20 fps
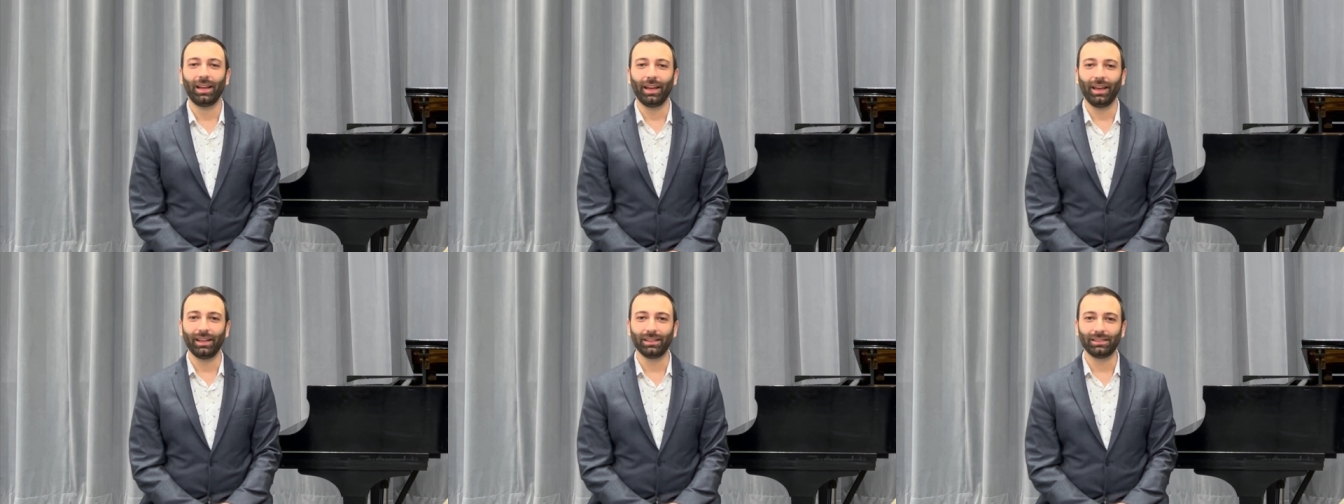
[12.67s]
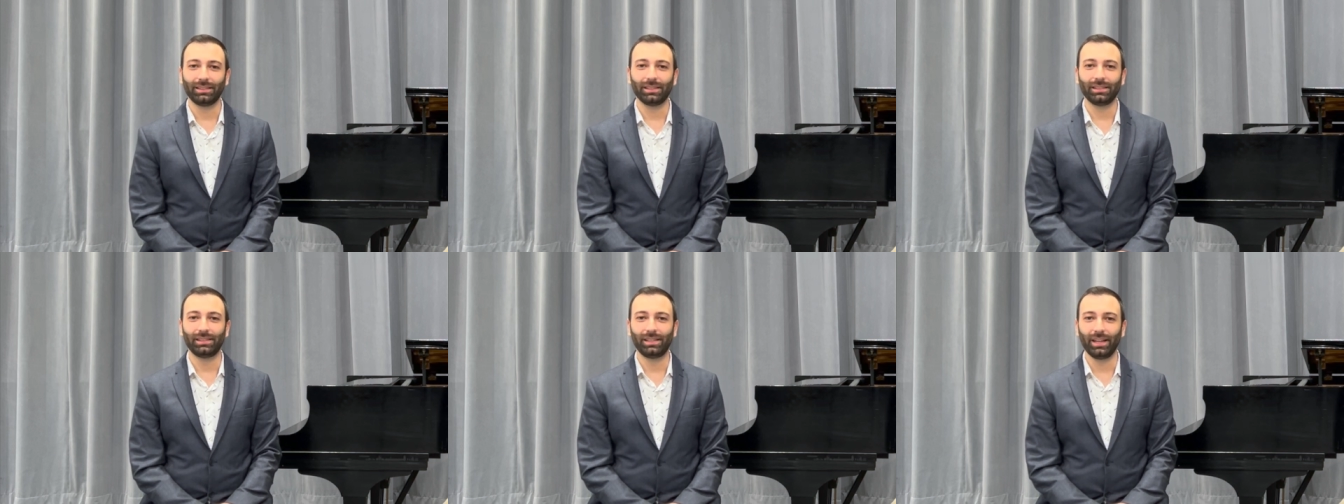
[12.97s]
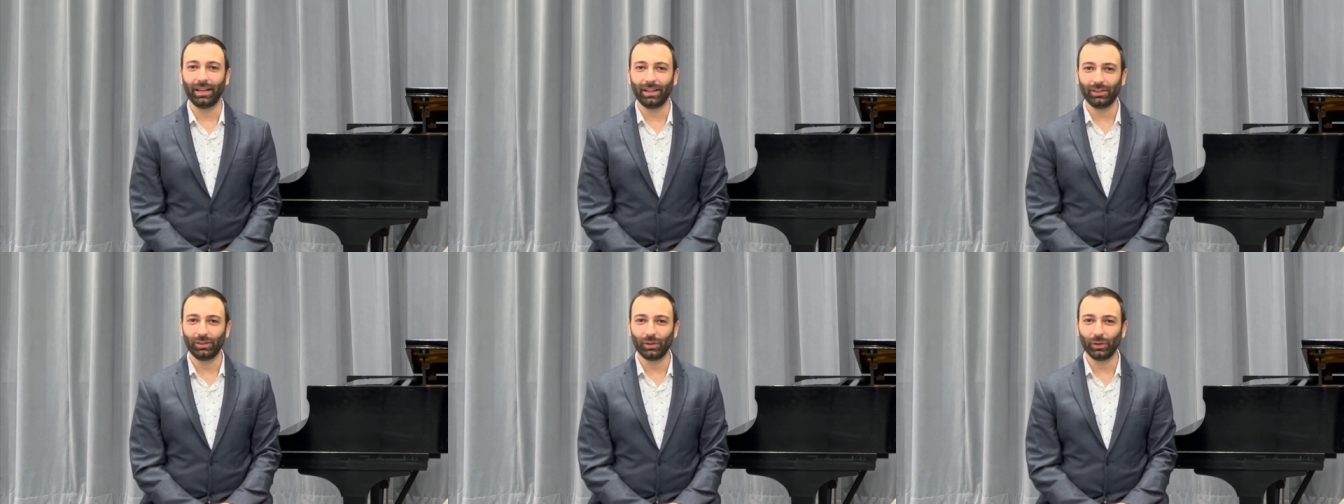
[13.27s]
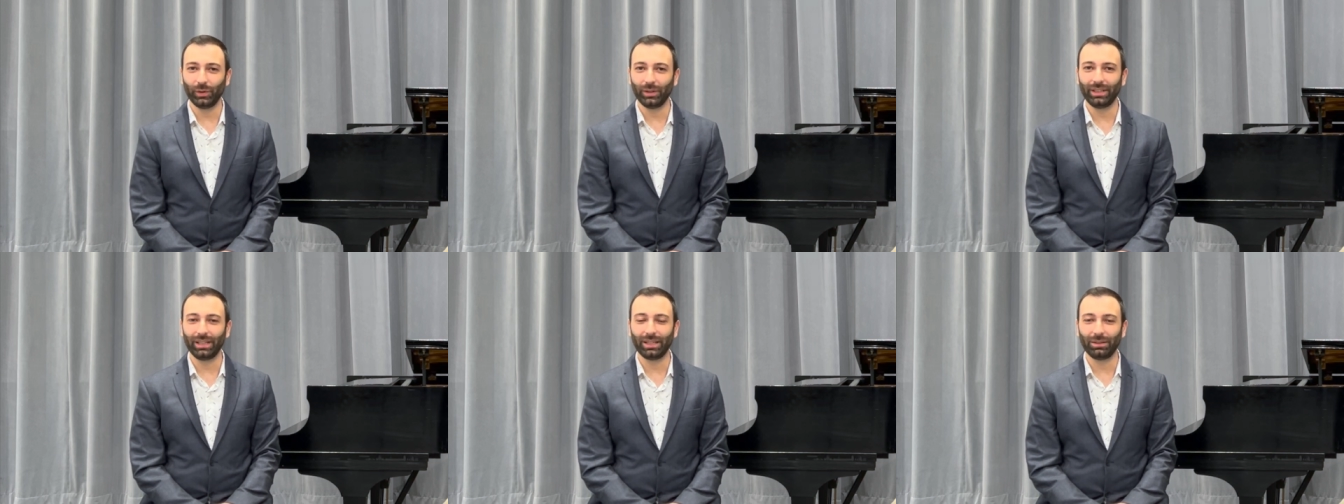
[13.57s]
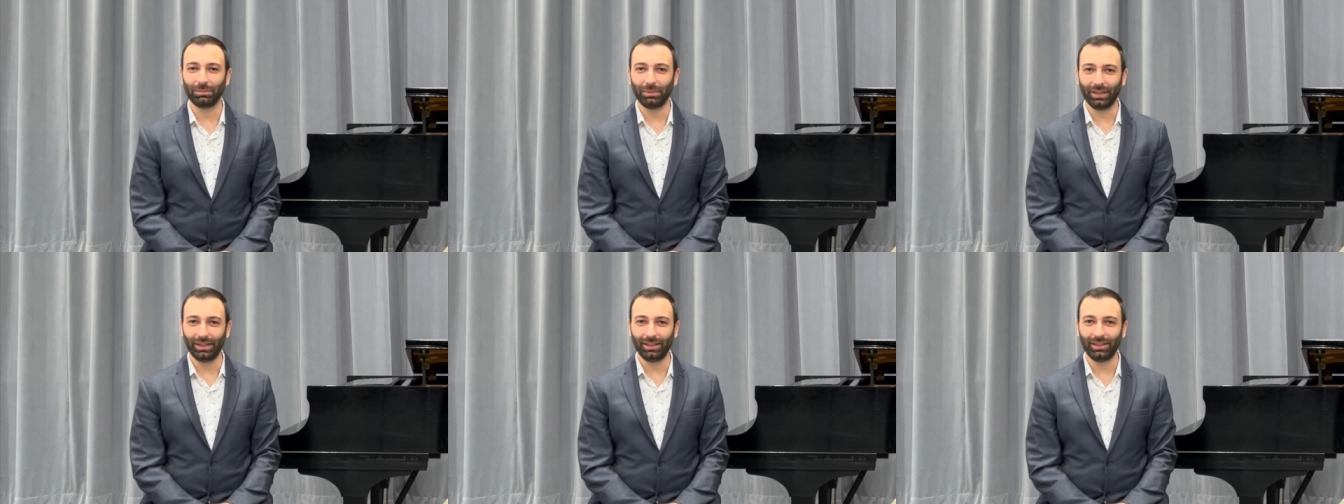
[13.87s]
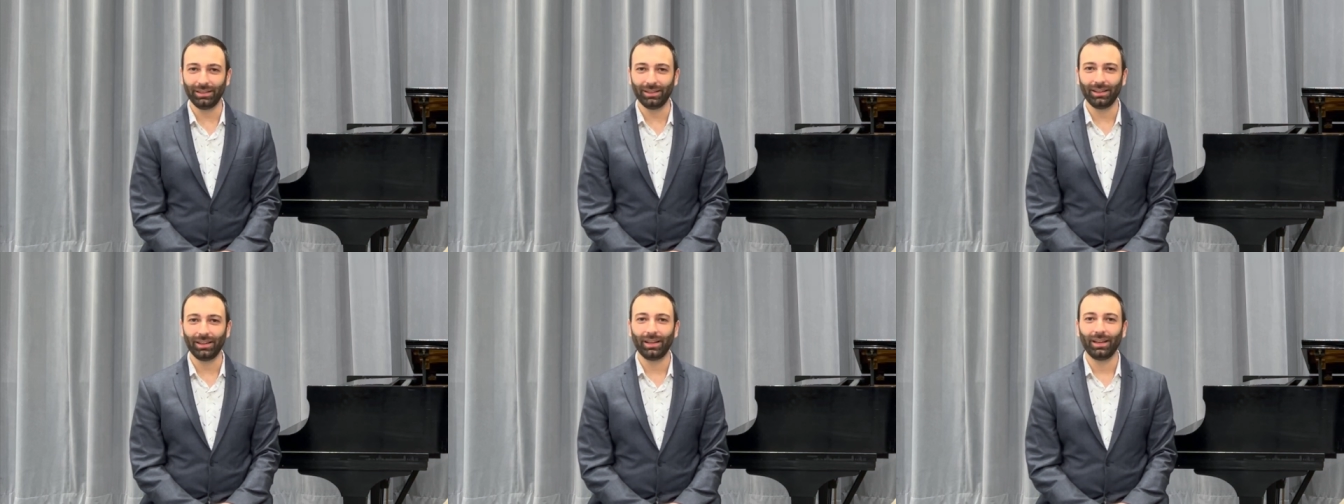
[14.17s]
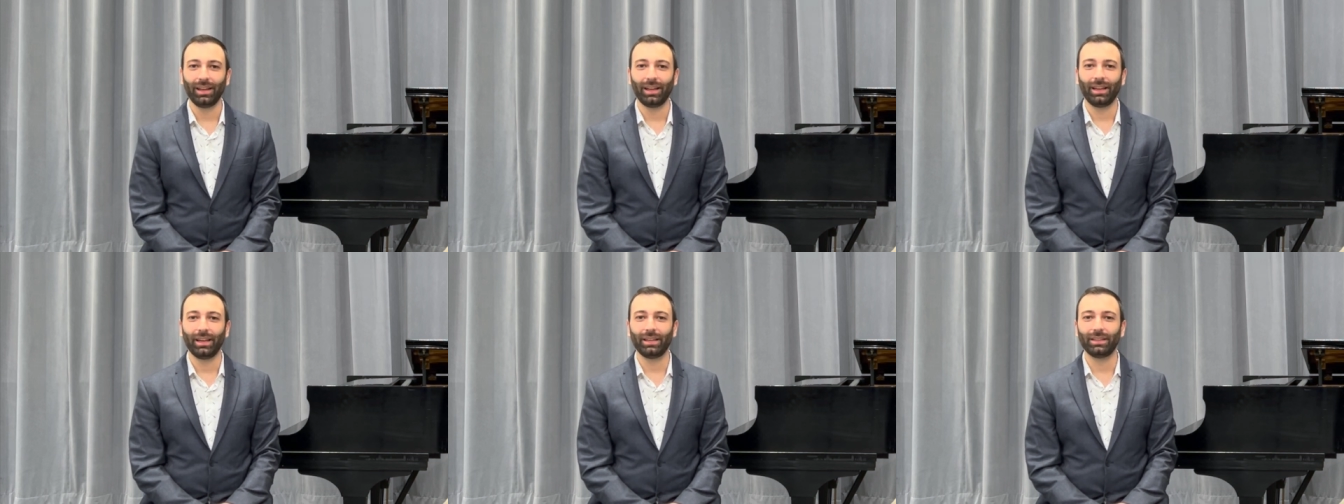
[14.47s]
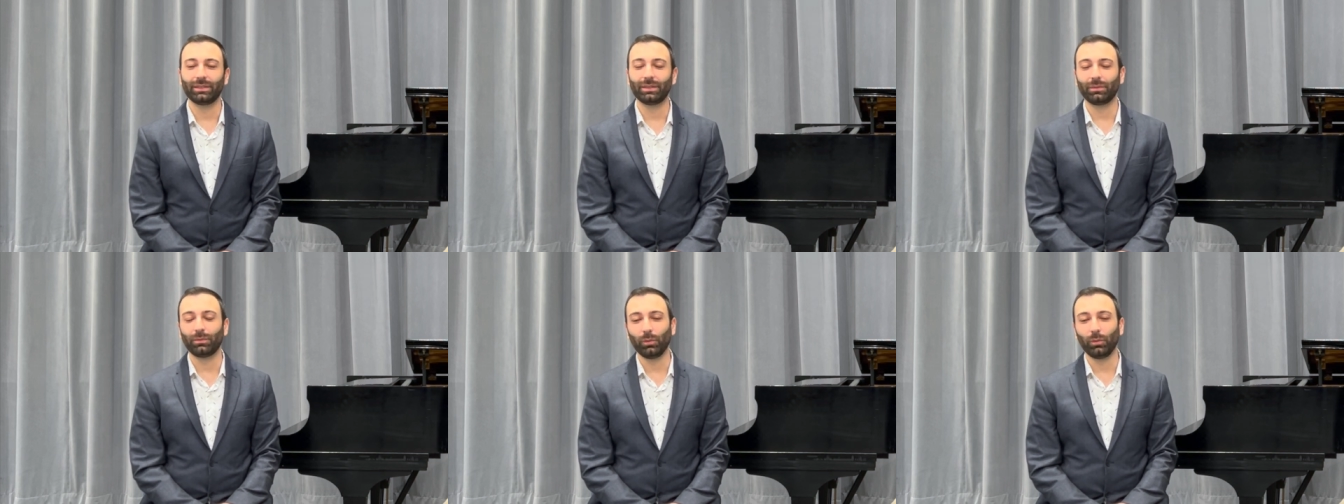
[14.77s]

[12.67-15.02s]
and today joining me is